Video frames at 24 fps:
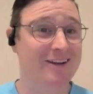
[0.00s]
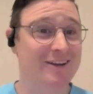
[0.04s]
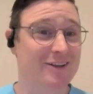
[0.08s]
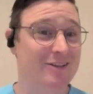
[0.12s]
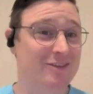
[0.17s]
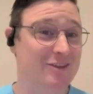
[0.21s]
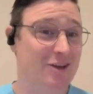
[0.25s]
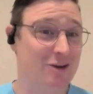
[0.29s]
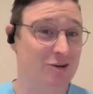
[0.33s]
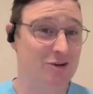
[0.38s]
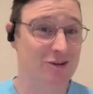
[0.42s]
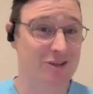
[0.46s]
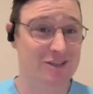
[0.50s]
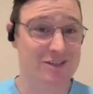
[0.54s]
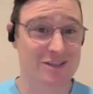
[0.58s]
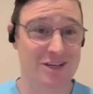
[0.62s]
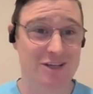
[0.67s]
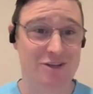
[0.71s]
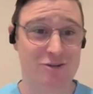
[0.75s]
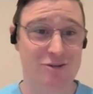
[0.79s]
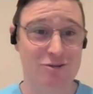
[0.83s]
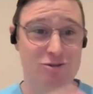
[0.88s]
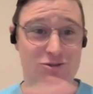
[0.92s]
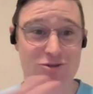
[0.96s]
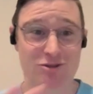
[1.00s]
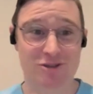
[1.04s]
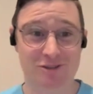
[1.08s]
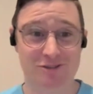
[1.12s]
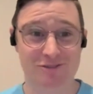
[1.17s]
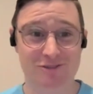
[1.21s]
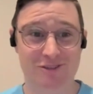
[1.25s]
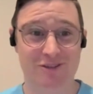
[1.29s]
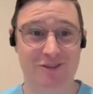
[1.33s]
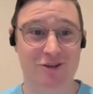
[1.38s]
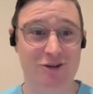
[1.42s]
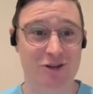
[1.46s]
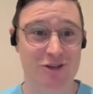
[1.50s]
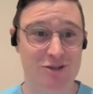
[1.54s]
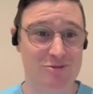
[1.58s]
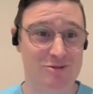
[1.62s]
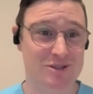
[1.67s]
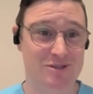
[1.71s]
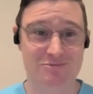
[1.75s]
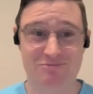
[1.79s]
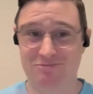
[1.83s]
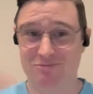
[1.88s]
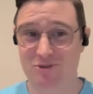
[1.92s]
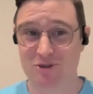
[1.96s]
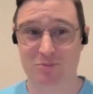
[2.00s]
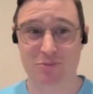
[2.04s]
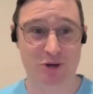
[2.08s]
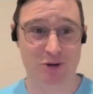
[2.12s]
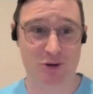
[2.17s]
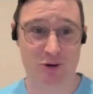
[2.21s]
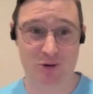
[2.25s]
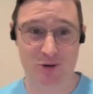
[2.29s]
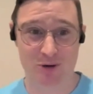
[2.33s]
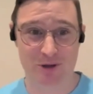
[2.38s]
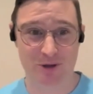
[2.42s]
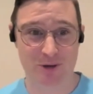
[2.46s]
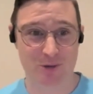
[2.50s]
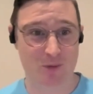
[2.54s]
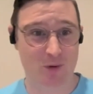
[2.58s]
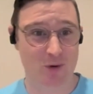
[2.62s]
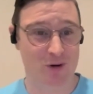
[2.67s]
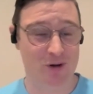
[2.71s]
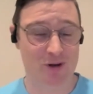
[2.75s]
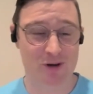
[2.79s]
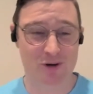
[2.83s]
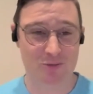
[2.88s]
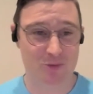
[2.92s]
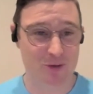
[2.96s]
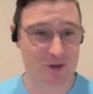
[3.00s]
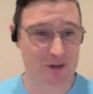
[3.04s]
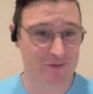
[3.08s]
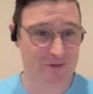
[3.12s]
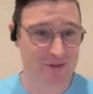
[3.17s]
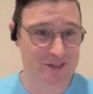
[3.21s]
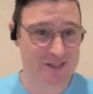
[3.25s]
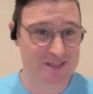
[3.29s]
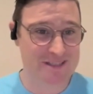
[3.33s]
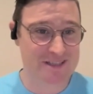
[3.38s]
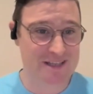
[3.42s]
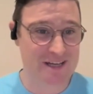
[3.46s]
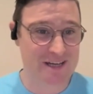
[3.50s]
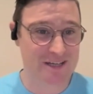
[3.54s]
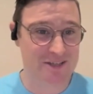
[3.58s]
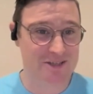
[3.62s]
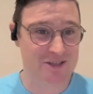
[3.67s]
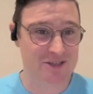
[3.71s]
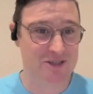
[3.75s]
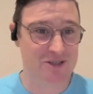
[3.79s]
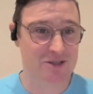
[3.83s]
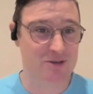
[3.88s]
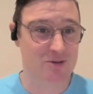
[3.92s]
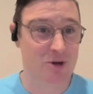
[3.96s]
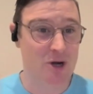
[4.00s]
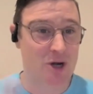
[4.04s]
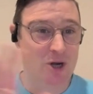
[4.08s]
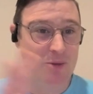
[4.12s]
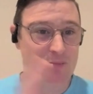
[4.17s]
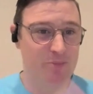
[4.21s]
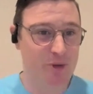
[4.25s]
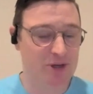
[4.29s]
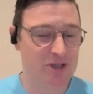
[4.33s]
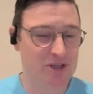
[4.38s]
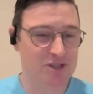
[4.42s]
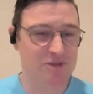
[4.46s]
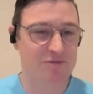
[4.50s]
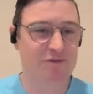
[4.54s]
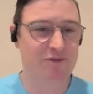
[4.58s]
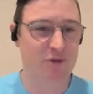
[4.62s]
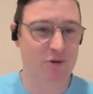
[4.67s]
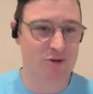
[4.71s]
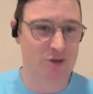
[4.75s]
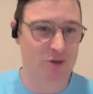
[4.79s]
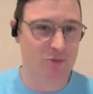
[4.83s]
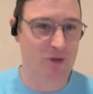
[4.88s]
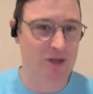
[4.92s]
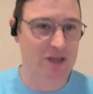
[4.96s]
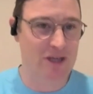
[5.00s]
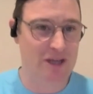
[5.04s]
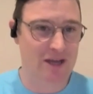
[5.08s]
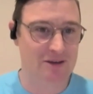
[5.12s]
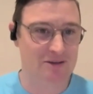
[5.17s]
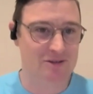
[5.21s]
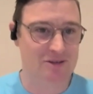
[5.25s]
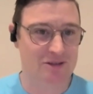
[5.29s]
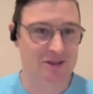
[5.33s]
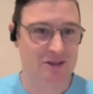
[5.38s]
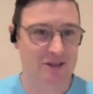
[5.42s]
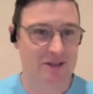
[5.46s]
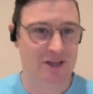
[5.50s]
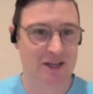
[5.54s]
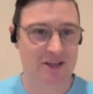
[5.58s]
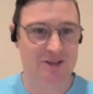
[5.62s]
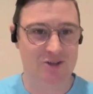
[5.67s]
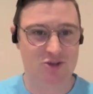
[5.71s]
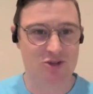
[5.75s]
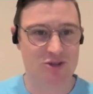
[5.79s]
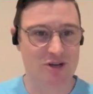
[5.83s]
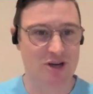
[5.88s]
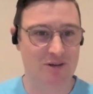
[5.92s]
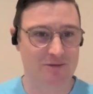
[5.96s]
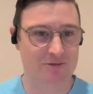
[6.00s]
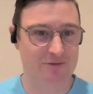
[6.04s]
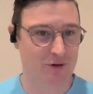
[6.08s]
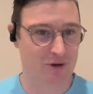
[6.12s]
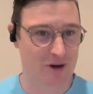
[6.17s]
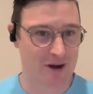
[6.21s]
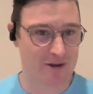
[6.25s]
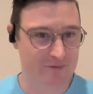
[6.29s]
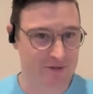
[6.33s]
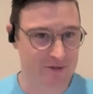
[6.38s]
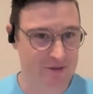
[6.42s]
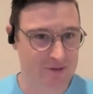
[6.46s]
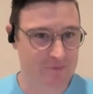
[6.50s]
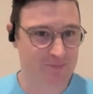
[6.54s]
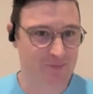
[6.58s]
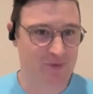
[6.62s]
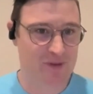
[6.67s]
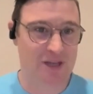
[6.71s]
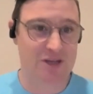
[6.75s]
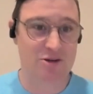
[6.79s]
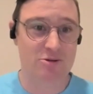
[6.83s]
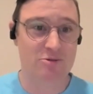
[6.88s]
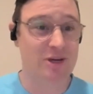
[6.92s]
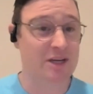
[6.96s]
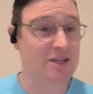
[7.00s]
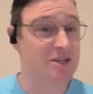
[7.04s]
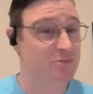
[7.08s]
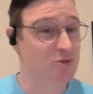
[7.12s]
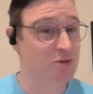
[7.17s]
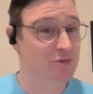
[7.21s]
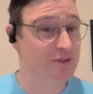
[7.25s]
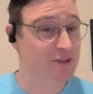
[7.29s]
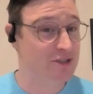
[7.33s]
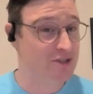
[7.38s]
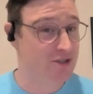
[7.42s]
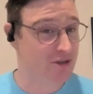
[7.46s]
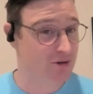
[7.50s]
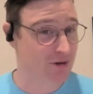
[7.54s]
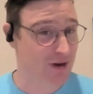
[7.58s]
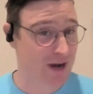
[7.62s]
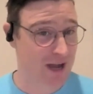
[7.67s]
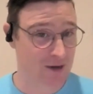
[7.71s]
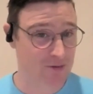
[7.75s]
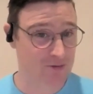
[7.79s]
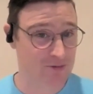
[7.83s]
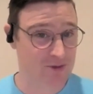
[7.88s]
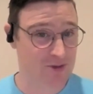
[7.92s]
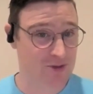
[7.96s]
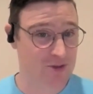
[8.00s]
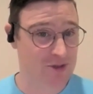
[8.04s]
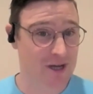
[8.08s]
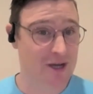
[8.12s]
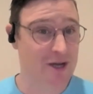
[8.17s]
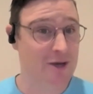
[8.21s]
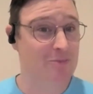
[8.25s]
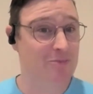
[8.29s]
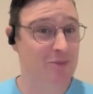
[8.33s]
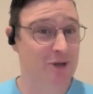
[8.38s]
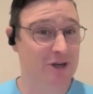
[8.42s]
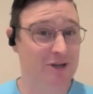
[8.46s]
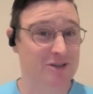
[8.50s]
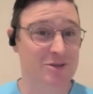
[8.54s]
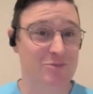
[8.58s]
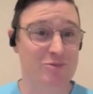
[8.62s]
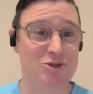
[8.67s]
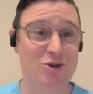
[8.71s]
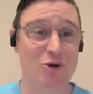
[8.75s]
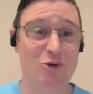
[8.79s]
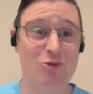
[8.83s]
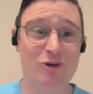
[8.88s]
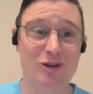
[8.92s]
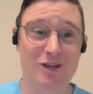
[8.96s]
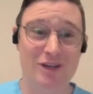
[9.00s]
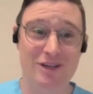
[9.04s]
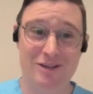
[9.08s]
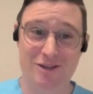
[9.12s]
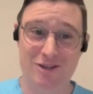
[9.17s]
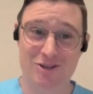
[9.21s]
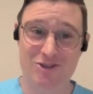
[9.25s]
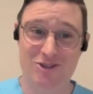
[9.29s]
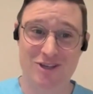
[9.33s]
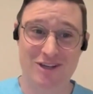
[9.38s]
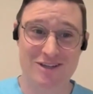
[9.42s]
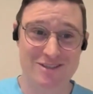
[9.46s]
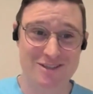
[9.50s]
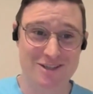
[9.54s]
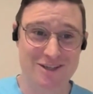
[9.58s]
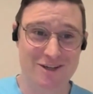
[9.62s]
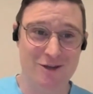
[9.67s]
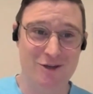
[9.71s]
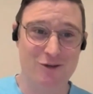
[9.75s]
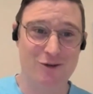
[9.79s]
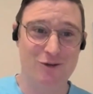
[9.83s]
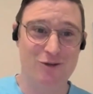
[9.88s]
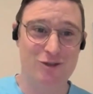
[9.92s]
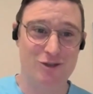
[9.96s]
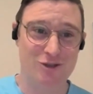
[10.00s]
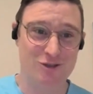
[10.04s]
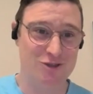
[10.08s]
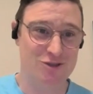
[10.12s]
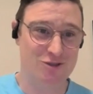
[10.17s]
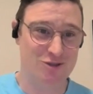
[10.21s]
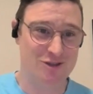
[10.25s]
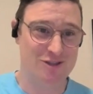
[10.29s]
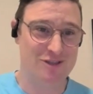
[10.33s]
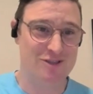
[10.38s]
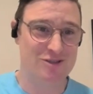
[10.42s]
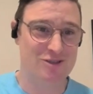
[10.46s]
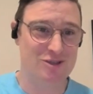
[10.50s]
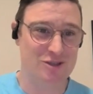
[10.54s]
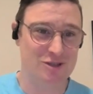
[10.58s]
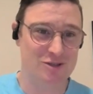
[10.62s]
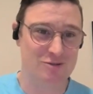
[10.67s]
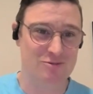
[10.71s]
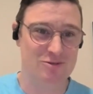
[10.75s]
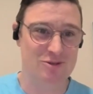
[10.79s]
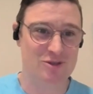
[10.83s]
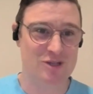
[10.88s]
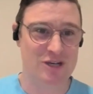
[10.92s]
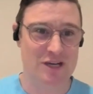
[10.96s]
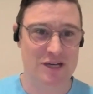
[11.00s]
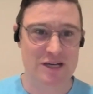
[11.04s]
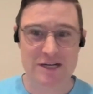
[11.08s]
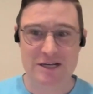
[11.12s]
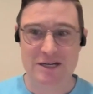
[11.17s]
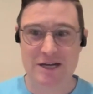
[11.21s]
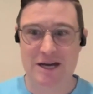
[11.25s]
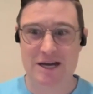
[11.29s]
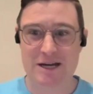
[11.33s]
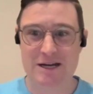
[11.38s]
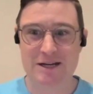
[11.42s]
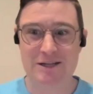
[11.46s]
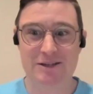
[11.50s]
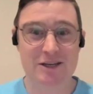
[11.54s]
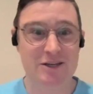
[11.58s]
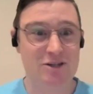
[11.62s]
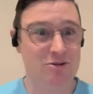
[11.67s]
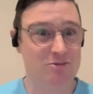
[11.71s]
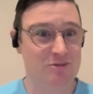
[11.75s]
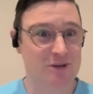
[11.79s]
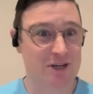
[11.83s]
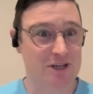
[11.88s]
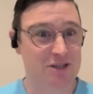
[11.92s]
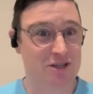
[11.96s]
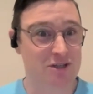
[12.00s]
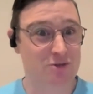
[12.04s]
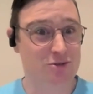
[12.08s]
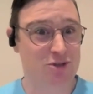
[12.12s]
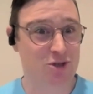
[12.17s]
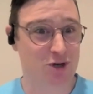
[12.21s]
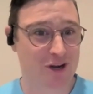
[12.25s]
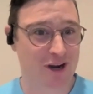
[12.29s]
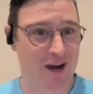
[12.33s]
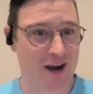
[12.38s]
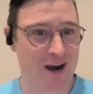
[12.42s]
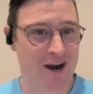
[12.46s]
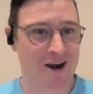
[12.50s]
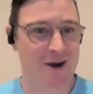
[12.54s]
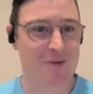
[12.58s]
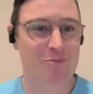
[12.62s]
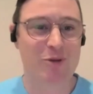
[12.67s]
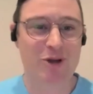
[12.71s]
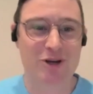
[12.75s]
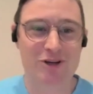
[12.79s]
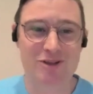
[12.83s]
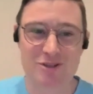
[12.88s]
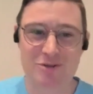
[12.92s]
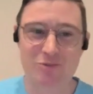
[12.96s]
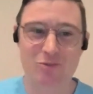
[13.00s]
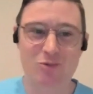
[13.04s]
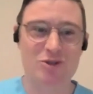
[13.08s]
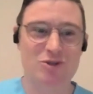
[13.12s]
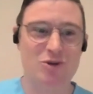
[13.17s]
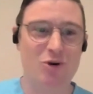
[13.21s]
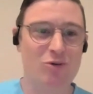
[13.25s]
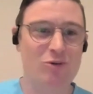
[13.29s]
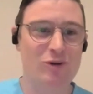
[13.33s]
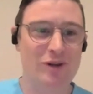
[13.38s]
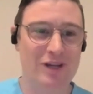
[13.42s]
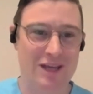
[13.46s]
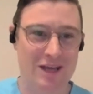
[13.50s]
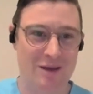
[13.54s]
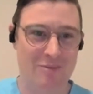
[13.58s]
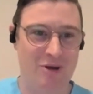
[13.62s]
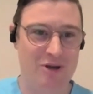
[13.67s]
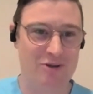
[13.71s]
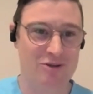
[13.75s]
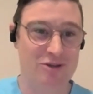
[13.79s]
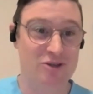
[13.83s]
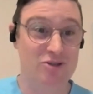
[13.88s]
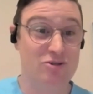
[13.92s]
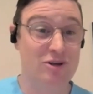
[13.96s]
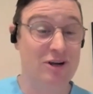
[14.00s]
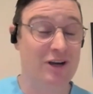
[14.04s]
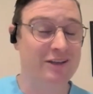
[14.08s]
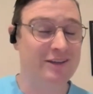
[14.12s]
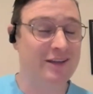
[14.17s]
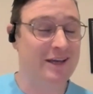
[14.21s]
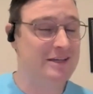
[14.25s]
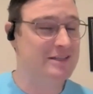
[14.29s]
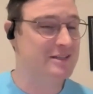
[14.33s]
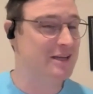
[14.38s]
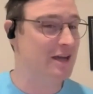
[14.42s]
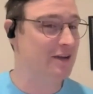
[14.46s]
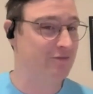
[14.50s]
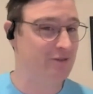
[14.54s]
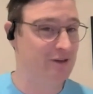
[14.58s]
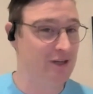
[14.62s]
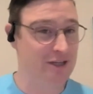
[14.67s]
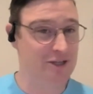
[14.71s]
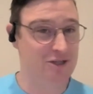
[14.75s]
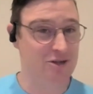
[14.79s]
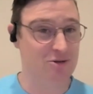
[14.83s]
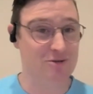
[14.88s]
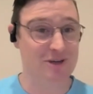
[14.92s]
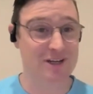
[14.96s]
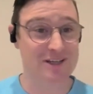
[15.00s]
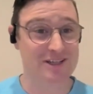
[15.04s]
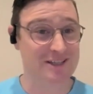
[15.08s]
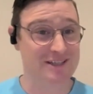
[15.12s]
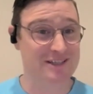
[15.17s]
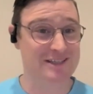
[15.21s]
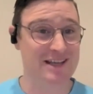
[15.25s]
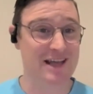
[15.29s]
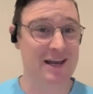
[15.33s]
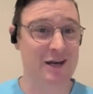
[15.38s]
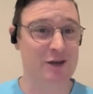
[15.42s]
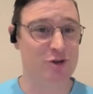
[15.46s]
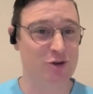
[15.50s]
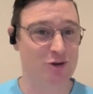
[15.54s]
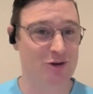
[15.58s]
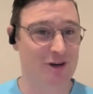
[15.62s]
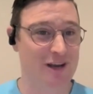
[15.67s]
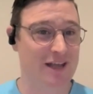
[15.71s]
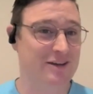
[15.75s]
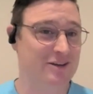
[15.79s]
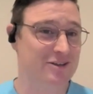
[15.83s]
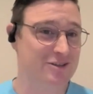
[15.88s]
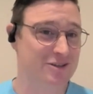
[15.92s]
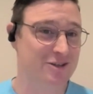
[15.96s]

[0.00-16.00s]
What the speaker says: they're going to take your drill and they're going to use it to put a hole in a wall or whatever it is they need to do, but it's for the weekend. It's not forever. They don't get to move into your house because it was only consenting to the drill's use. They don't get to use your car because it was only about the drill, and they definitely don't get to sell it or lend